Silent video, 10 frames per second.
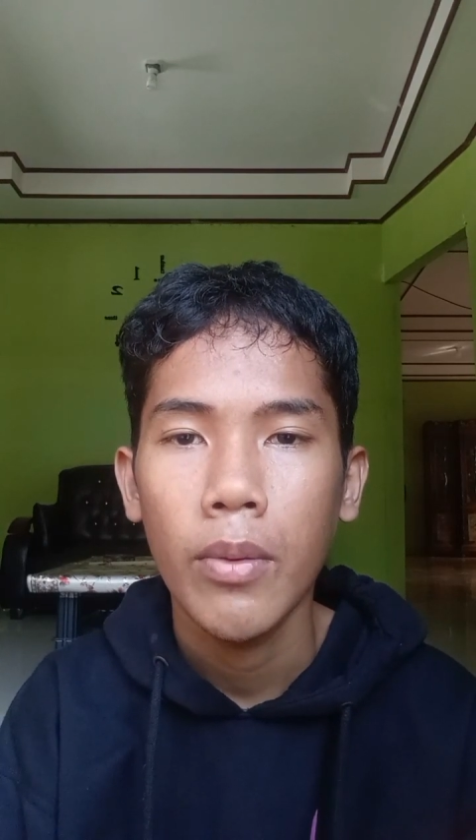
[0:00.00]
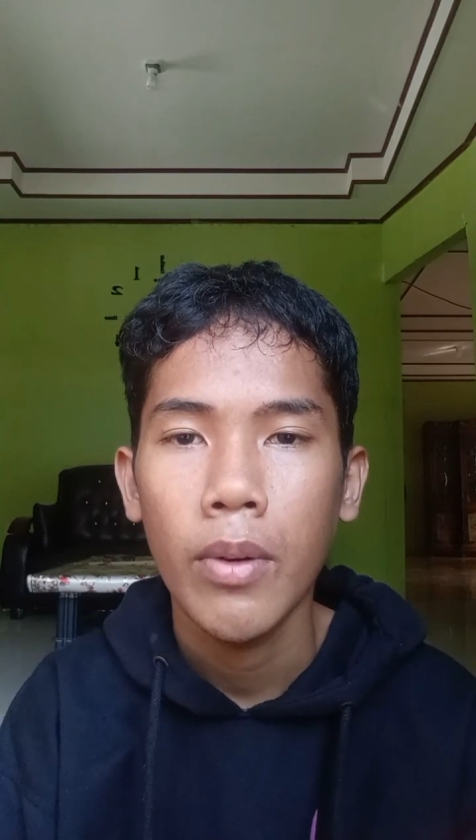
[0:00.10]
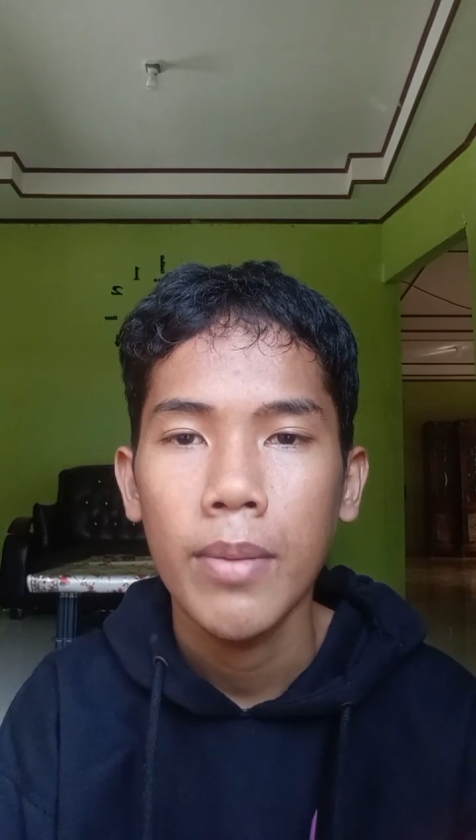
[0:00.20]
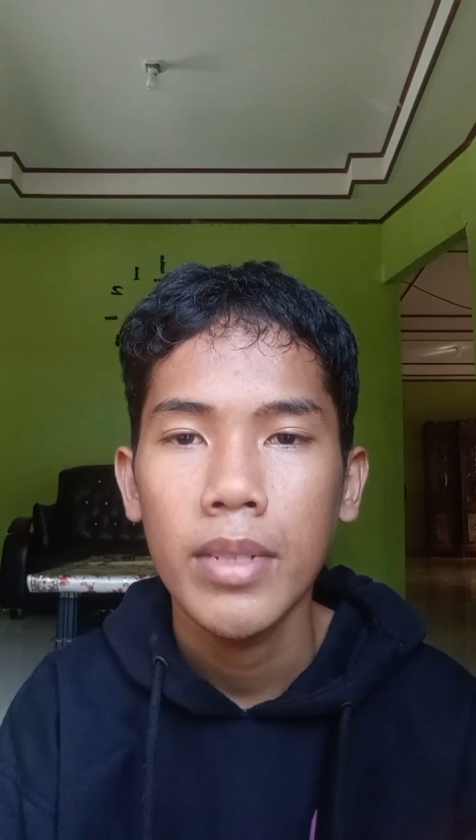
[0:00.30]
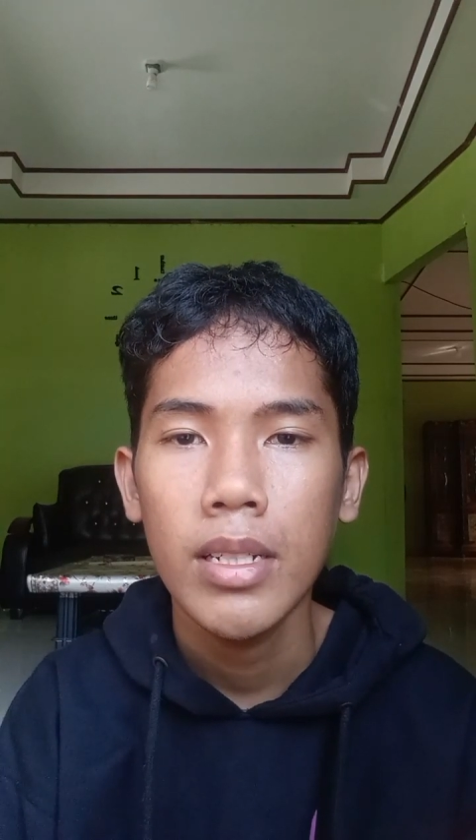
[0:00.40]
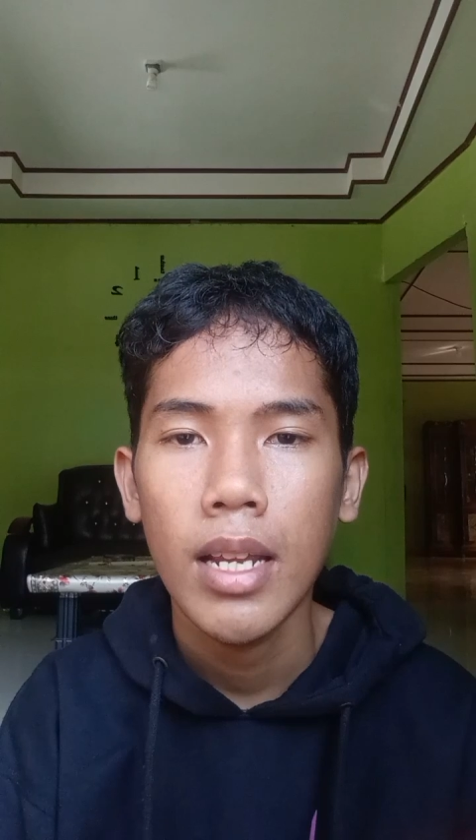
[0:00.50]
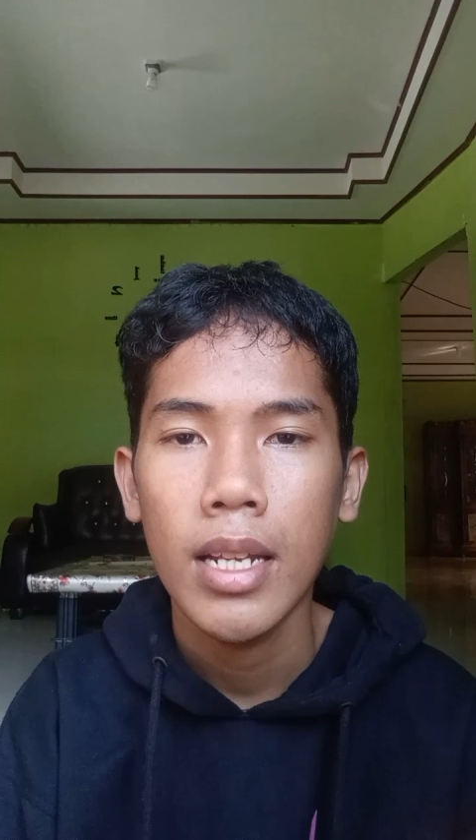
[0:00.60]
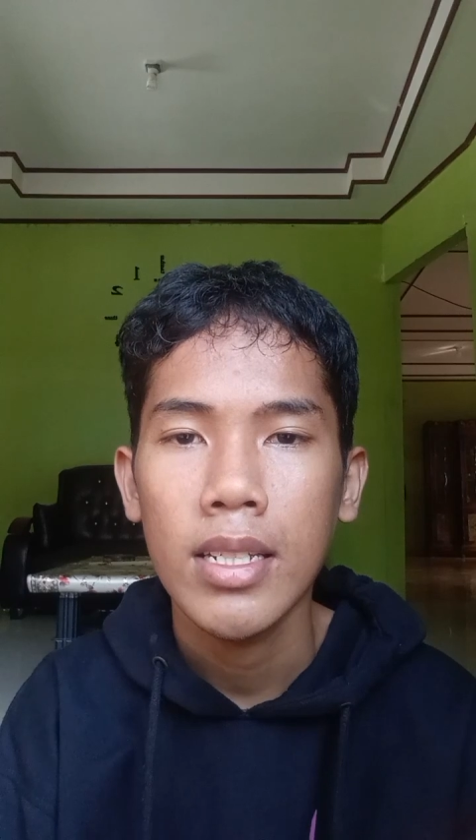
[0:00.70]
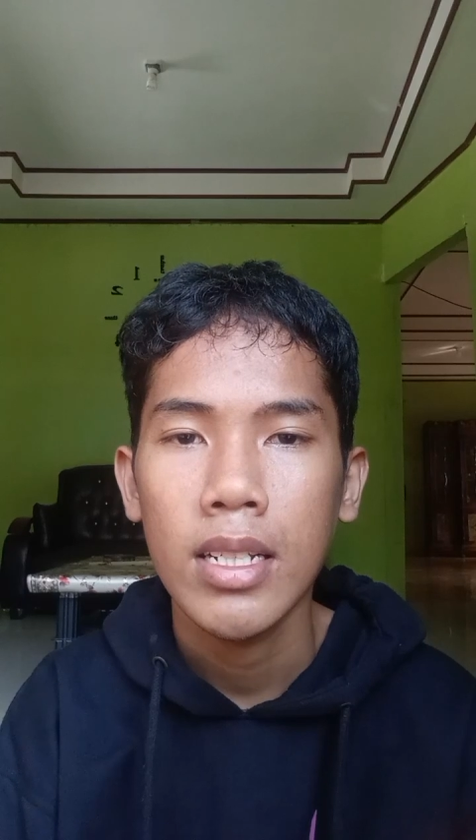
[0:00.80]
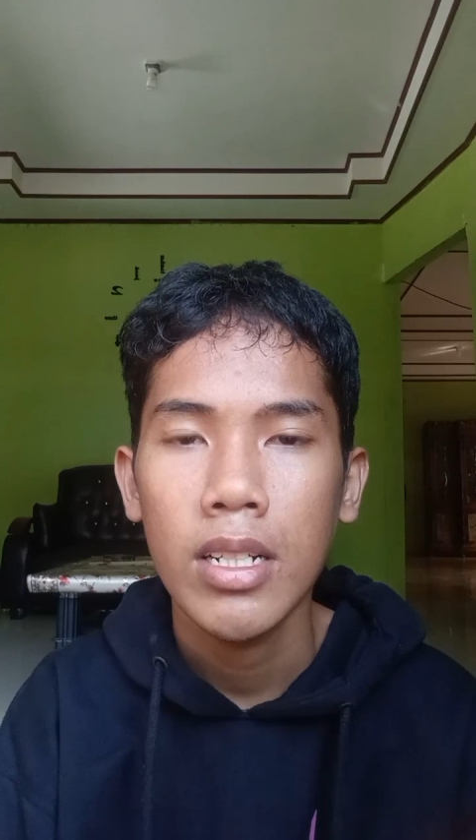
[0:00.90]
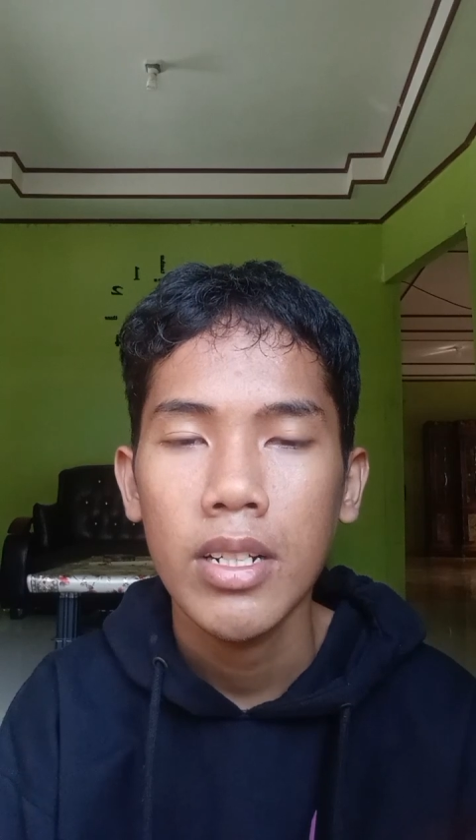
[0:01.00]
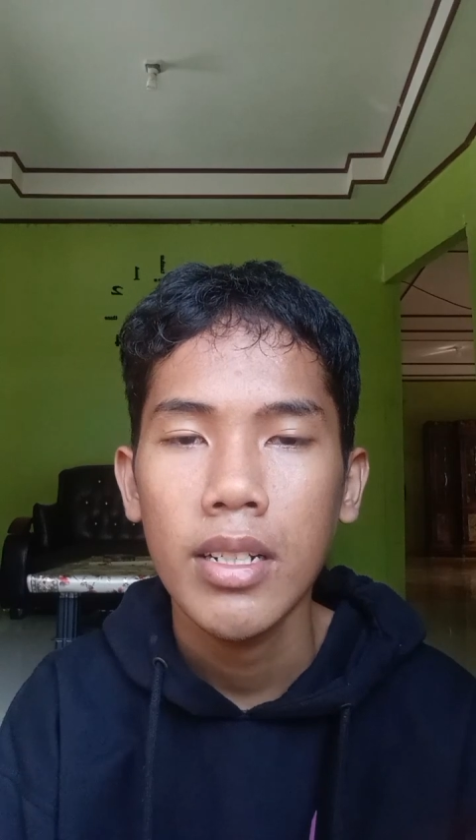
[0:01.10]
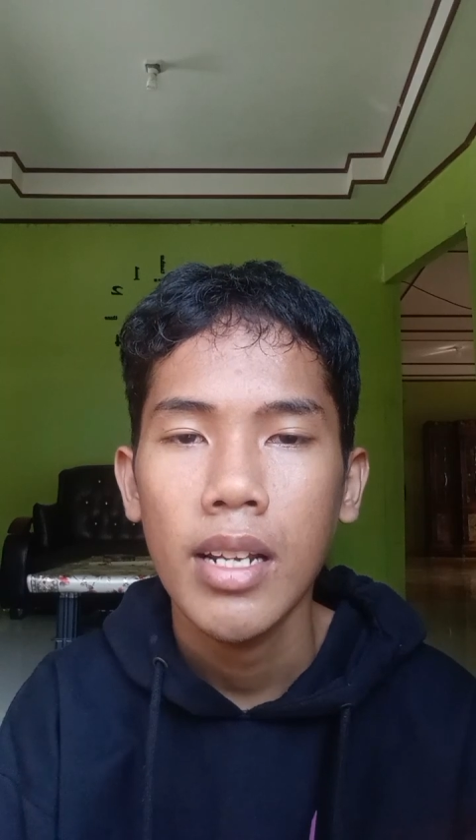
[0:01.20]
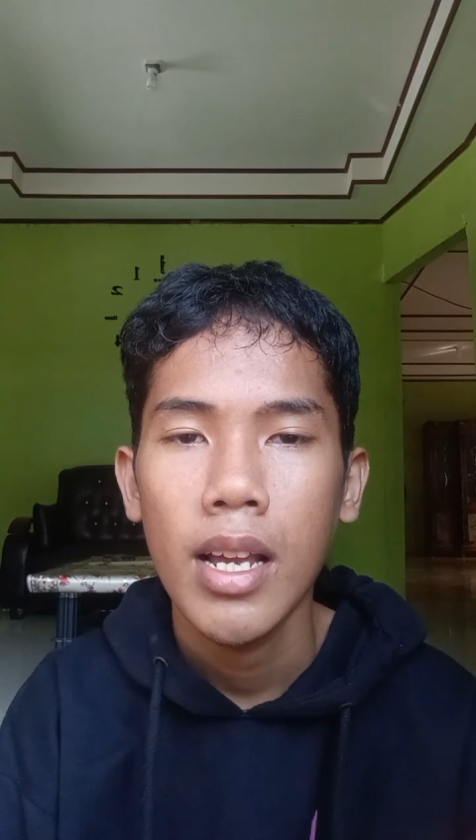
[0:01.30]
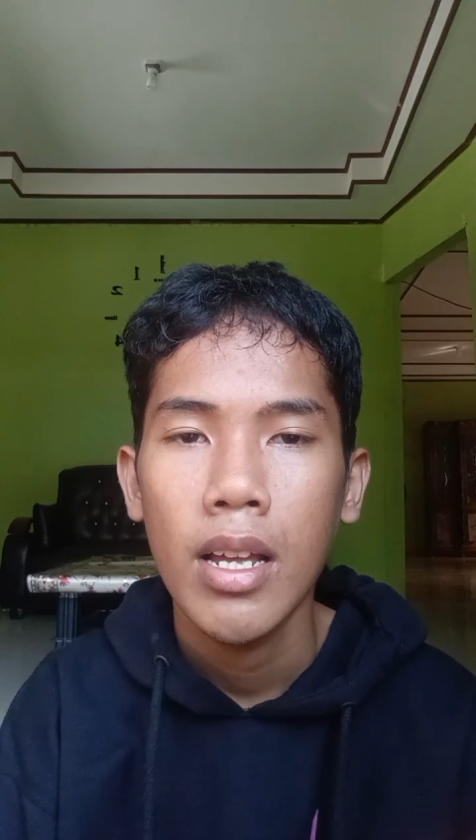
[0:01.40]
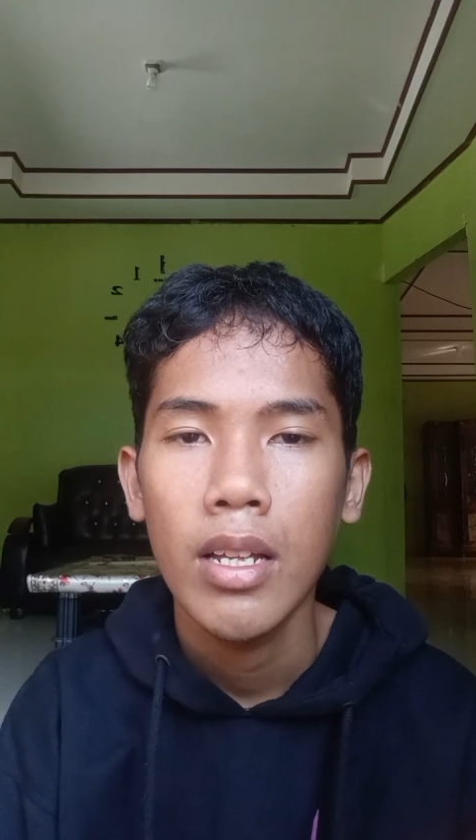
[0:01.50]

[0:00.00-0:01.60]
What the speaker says: women, and children